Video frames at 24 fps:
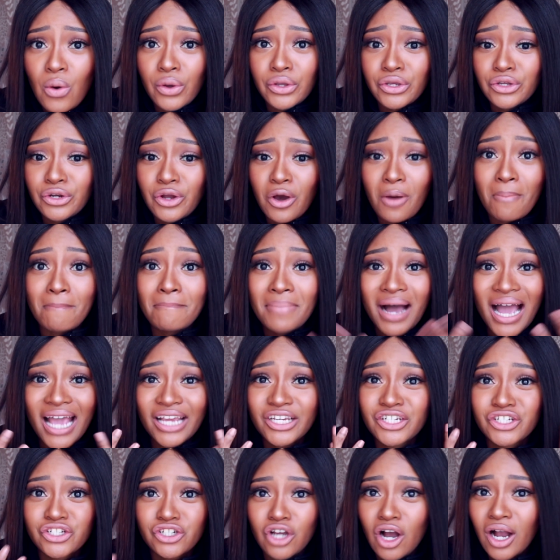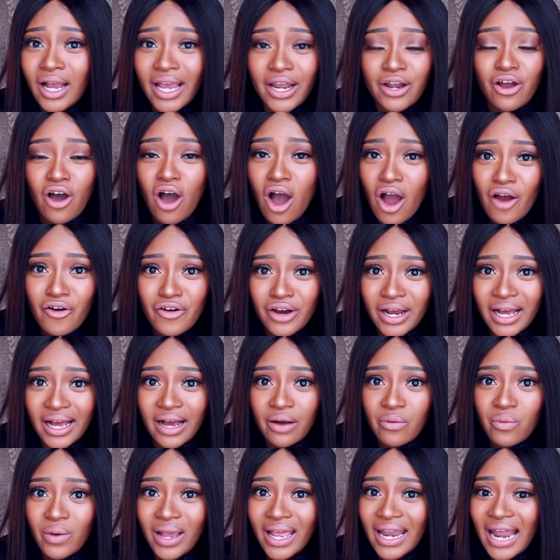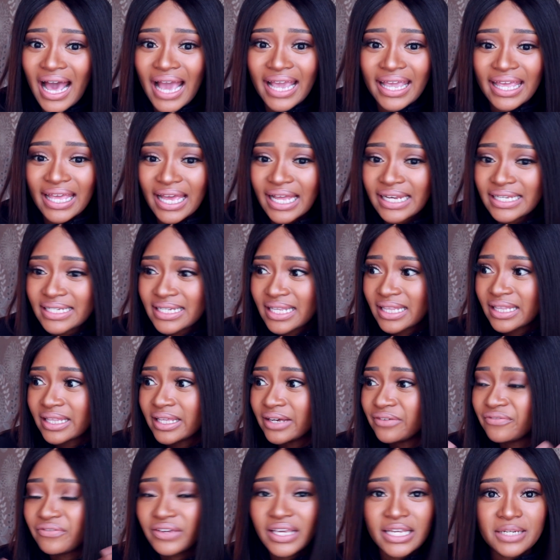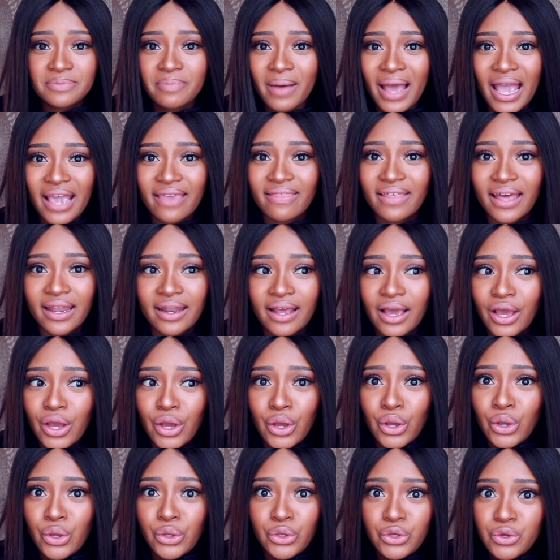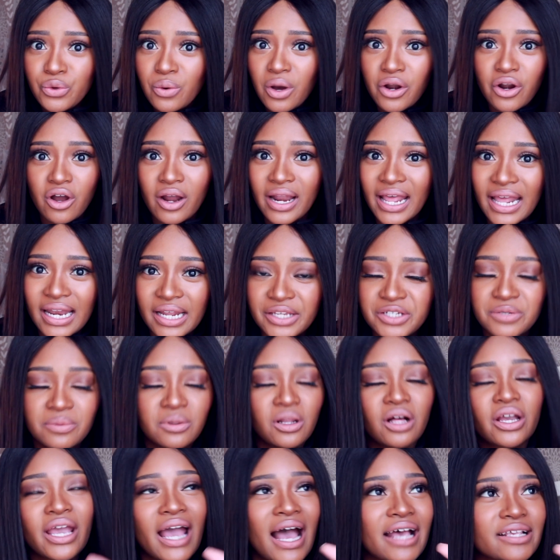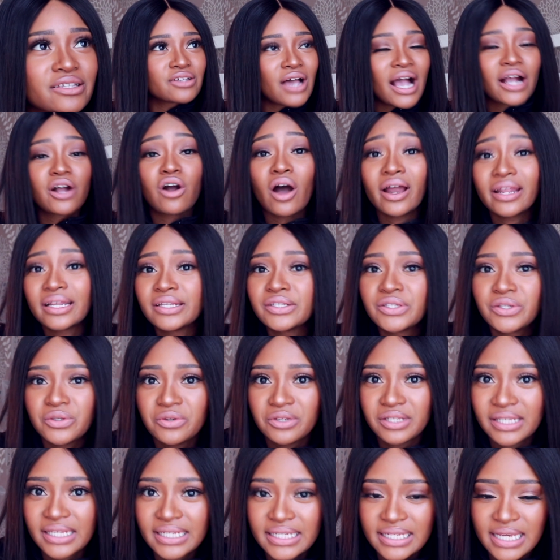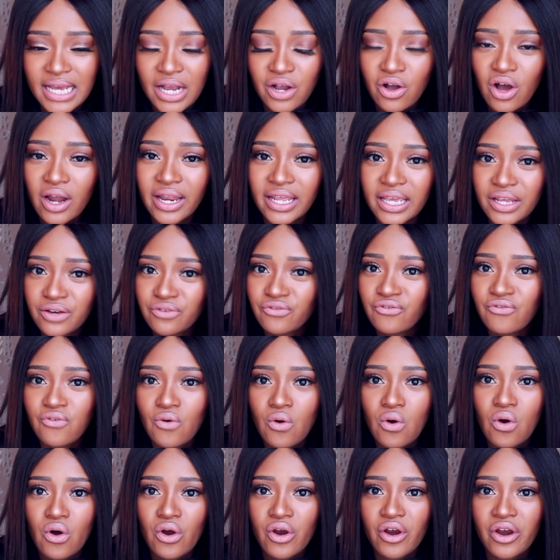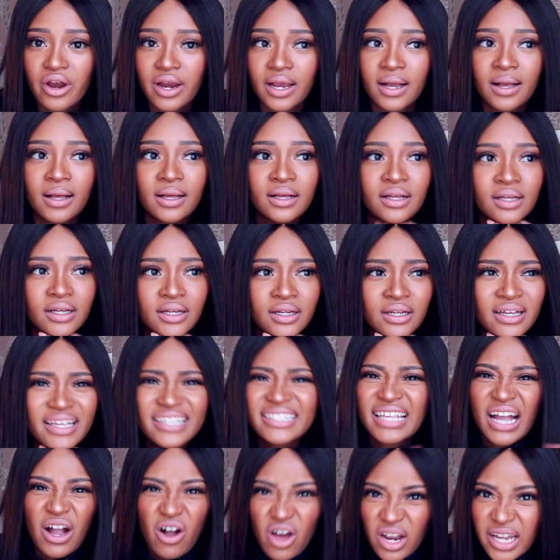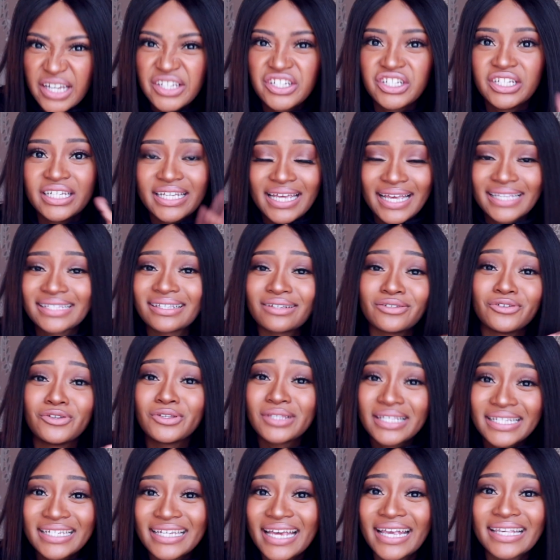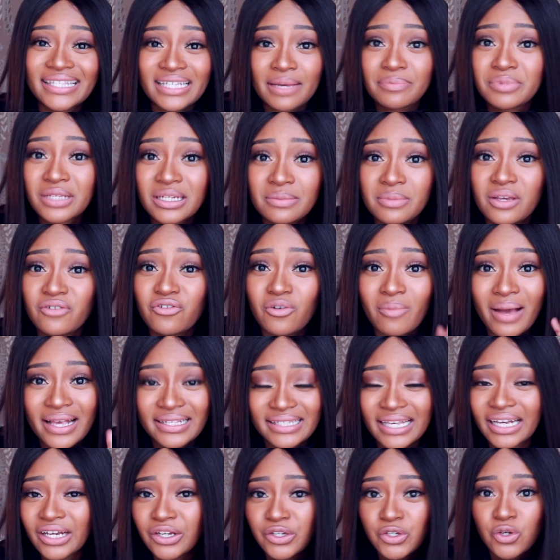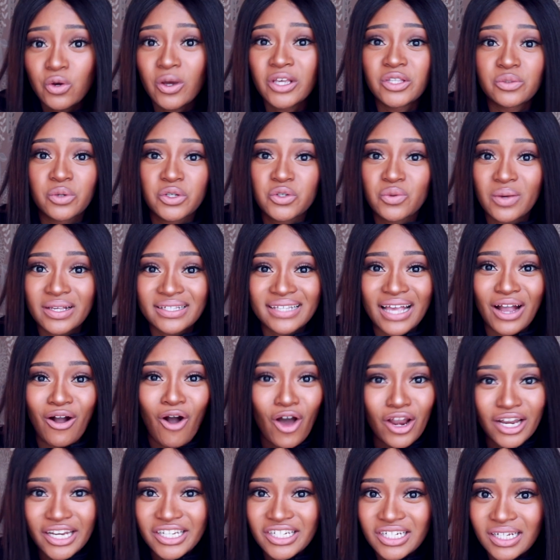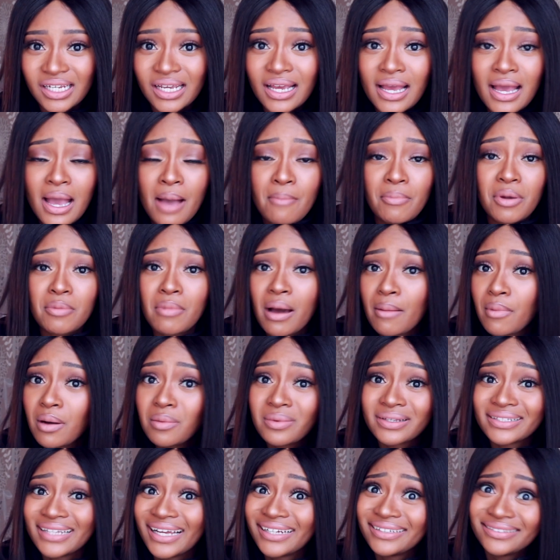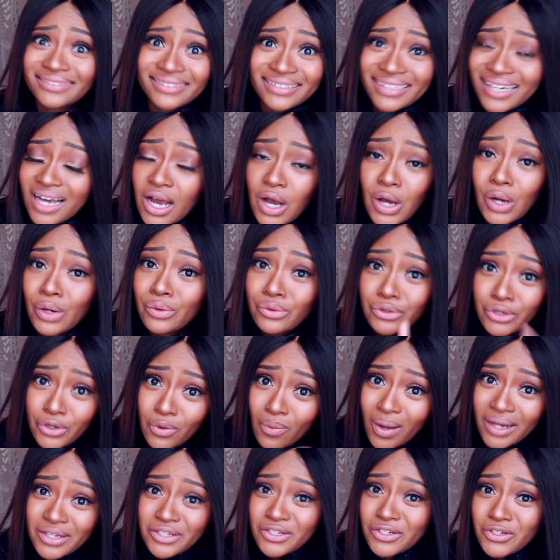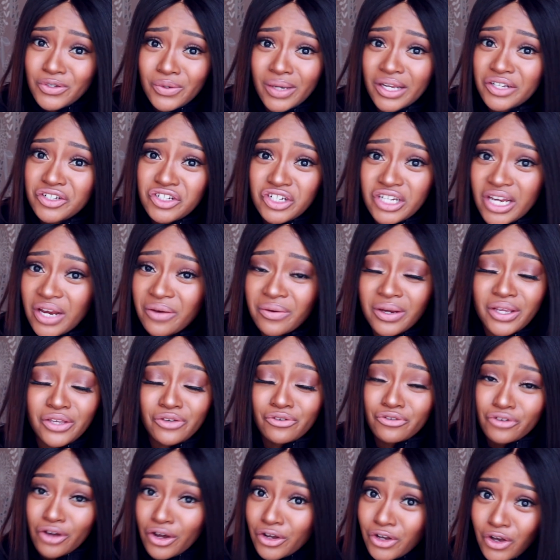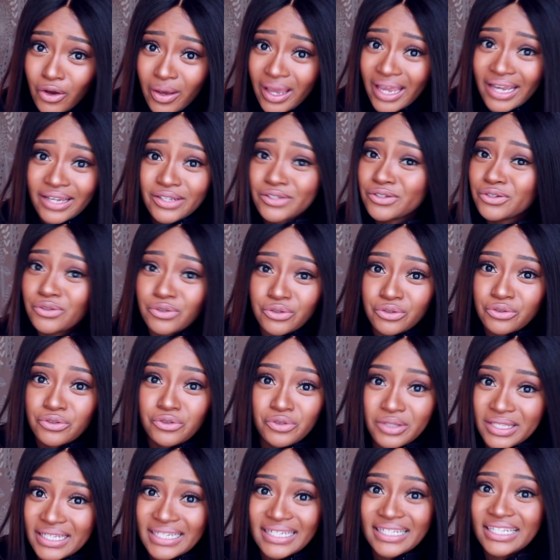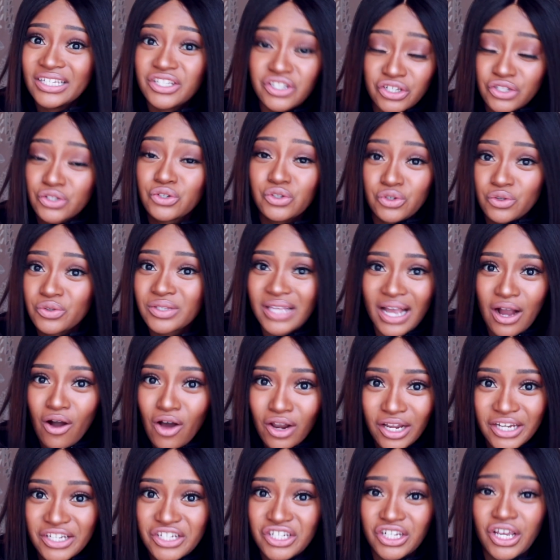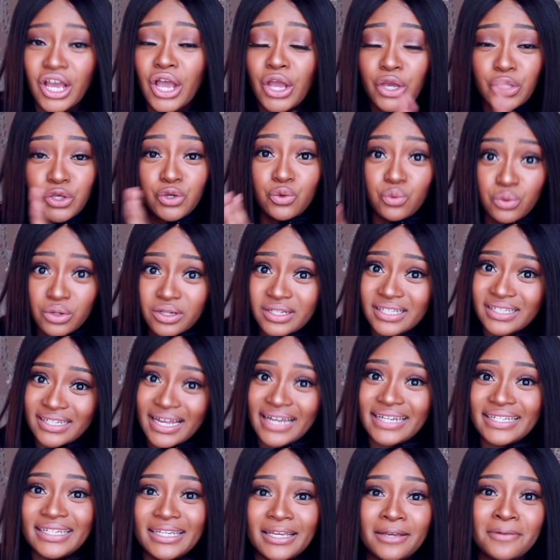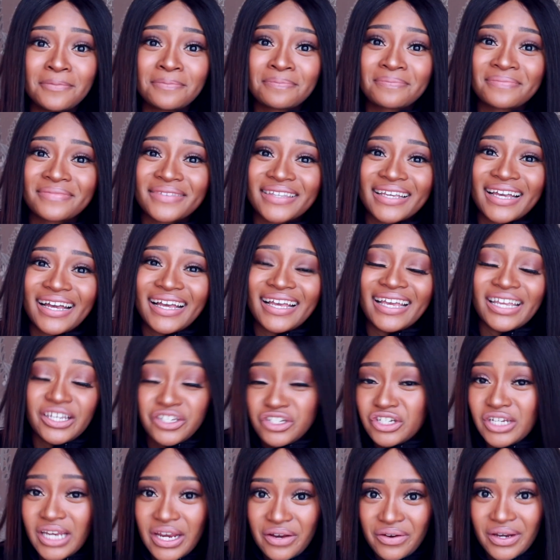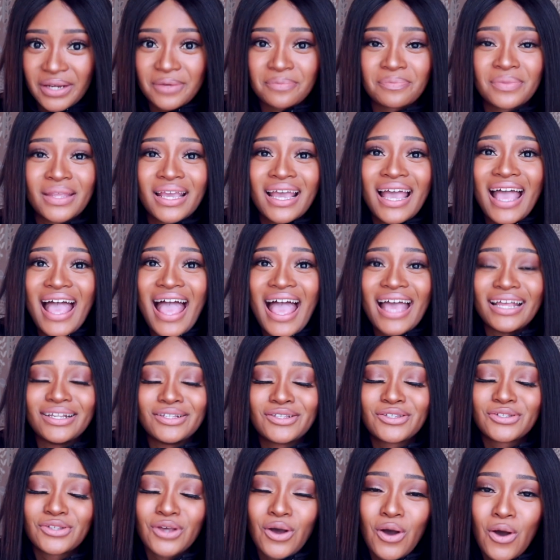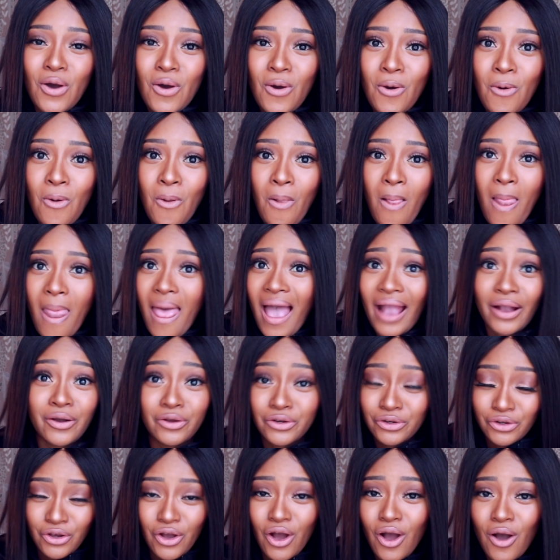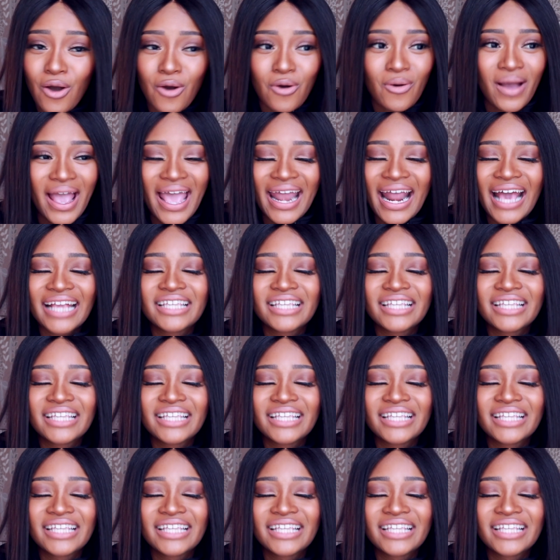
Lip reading: you know, my shock and horror when I get the feedback that you are not eligible. Okay, I got into UCT. I got in for psychology. Yes, UCT accepted me for my second choice, which was psychology. But my mom was like, no, you want to do engineering. You're not going to UCT just to do psychology. You will study engineering. And so I couldn't go. And I